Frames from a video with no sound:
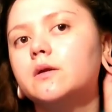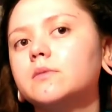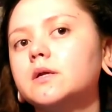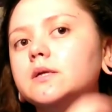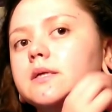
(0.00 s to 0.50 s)
and
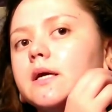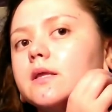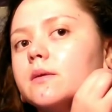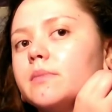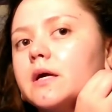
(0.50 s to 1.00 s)
I'm gonna
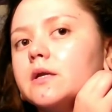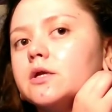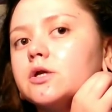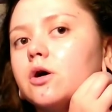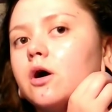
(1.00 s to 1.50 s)
take the
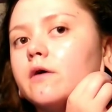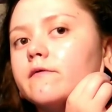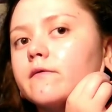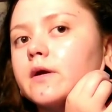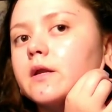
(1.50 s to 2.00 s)
bandage
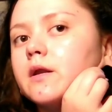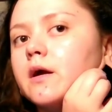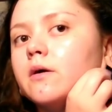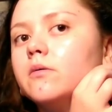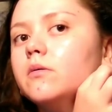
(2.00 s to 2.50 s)
off right
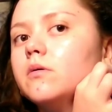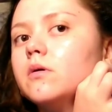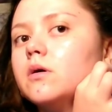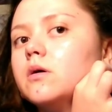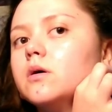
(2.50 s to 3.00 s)
now.
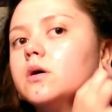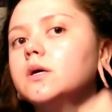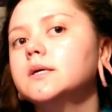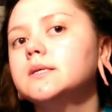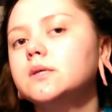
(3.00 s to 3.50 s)

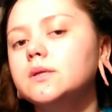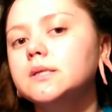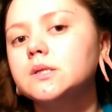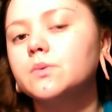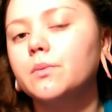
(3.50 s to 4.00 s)
So
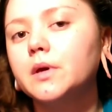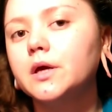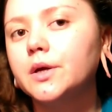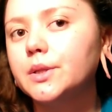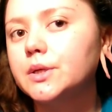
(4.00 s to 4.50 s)
this is what my
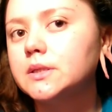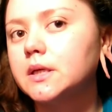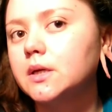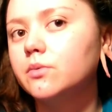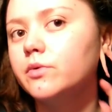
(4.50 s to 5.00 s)
ear looks
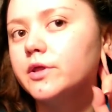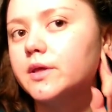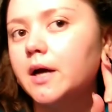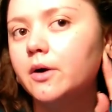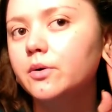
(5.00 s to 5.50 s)
like
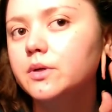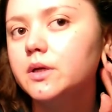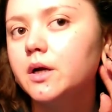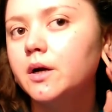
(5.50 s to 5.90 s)
without